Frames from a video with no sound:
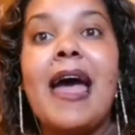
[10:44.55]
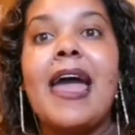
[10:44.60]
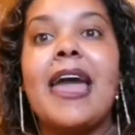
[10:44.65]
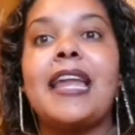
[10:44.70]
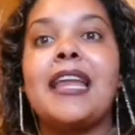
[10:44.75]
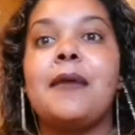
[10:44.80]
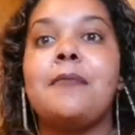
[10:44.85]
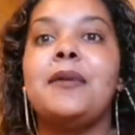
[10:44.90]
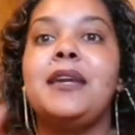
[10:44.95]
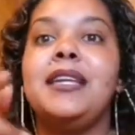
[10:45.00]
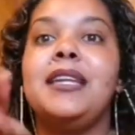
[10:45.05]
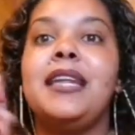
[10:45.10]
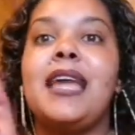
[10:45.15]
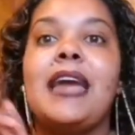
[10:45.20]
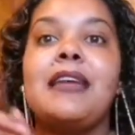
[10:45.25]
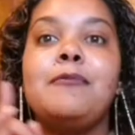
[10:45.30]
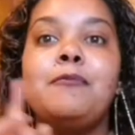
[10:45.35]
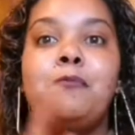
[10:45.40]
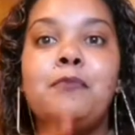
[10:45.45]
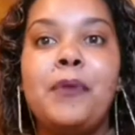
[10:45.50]
And I mean,
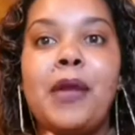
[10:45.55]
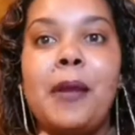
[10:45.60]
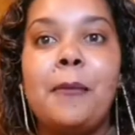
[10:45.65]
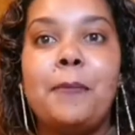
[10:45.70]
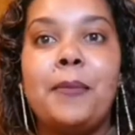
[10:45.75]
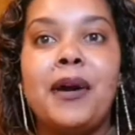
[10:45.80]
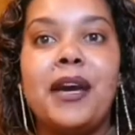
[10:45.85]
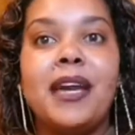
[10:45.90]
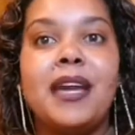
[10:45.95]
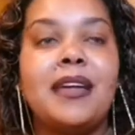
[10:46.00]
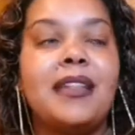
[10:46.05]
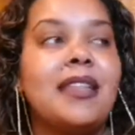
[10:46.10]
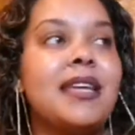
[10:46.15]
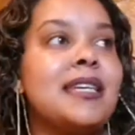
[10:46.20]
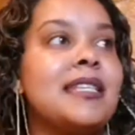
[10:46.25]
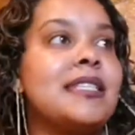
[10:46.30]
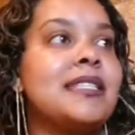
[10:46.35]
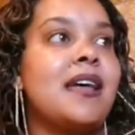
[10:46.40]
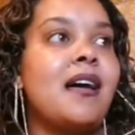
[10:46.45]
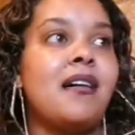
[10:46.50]
at Pepe,
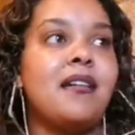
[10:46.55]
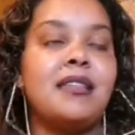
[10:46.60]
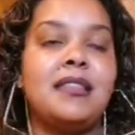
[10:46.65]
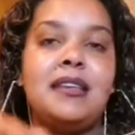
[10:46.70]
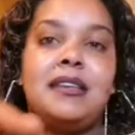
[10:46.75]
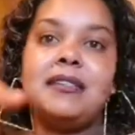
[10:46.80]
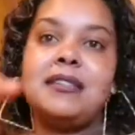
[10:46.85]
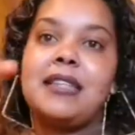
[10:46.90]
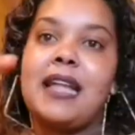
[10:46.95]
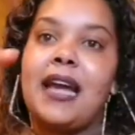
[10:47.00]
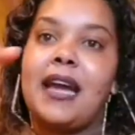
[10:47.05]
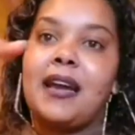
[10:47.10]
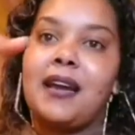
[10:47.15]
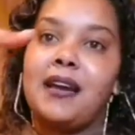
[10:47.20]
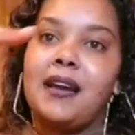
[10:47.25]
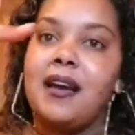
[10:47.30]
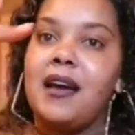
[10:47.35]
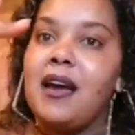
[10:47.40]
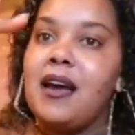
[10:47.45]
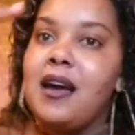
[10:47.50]
they sell these, like,
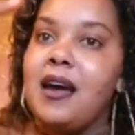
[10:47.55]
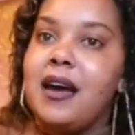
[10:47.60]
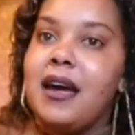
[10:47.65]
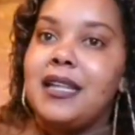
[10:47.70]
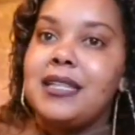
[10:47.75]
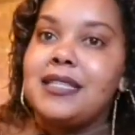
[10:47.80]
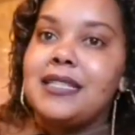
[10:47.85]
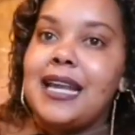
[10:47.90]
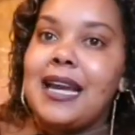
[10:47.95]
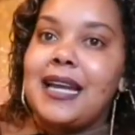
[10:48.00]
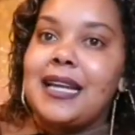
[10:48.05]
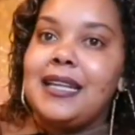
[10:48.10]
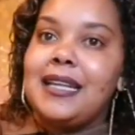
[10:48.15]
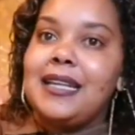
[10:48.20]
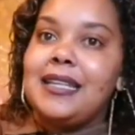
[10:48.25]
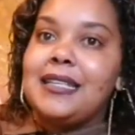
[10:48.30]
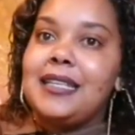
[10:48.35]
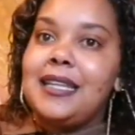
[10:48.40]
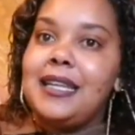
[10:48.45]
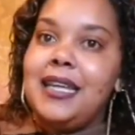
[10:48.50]
it's like
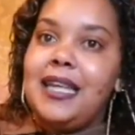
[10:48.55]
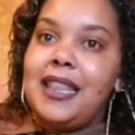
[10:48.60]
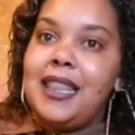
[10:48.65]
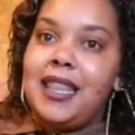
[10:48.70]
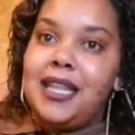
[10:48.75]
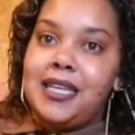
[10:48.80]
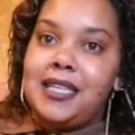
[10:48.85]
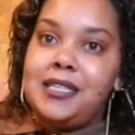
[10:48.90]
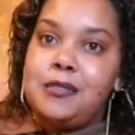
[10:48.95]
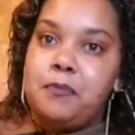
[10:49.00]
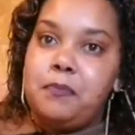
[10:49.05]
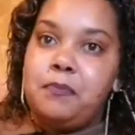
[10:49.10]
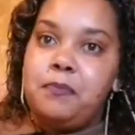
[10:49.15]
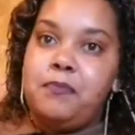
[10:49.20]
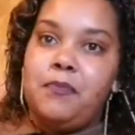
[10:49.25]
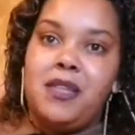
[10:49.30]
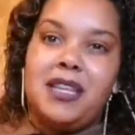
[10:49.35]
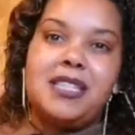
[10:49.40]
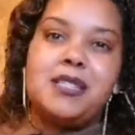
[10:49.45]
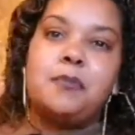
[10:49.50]
literally this.
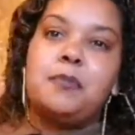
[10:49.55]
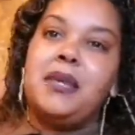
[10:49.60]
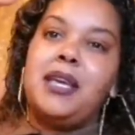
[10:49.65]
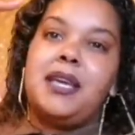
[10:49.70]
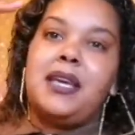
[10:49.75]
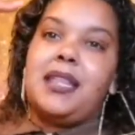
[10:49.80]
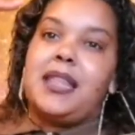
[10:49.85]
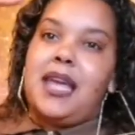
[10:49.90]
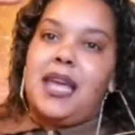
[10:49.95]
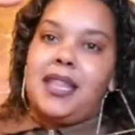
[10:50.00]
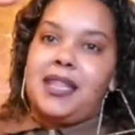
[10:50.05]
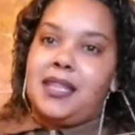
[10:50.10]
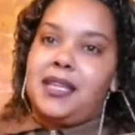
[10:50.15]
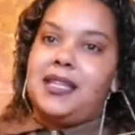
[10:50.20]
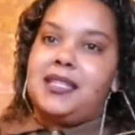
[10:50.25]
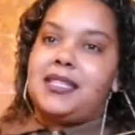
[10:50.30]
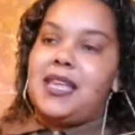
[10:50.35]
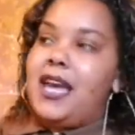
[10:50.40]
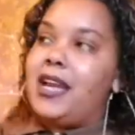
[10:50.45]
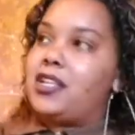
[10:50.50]
It's bigger than
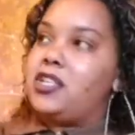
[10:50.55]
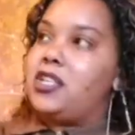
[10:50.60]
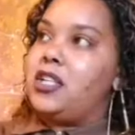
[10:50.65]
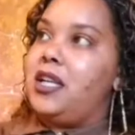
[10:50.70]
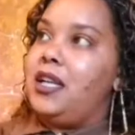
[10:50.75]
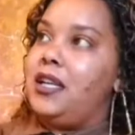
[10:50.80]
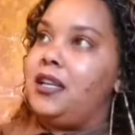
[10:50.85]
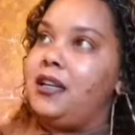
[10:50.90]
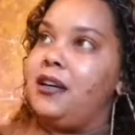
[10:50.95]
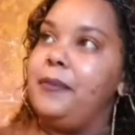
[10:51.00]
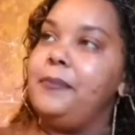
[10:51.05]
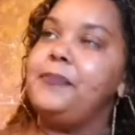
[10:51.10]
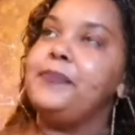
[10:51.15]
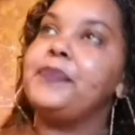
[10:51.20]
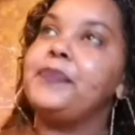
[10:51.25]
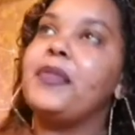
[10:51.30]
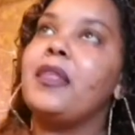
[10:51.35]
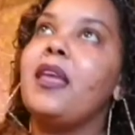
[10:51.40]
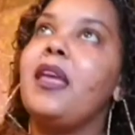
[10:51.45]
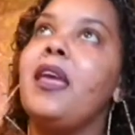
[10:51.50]
this, actually, you know.
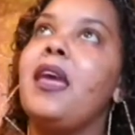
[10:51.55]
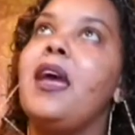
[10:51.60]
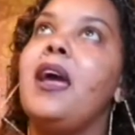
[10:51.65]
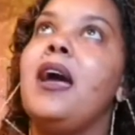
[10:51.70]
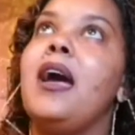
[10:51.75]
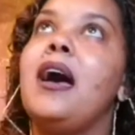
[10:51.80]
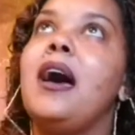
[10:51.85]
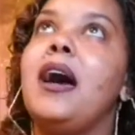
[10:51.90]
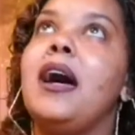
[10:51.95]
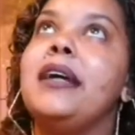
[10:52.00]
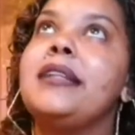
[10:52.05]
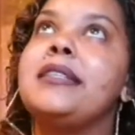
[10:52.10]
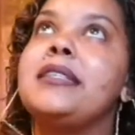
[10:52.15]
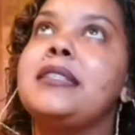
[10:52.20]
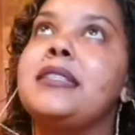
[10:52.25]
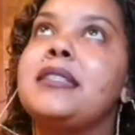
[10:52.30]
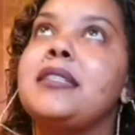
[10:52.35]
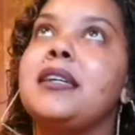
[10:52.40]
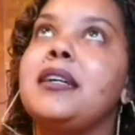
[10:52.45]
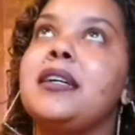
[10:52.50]

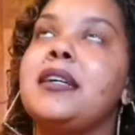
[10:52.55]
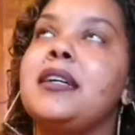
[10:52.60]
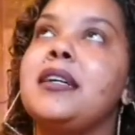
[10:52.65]
It's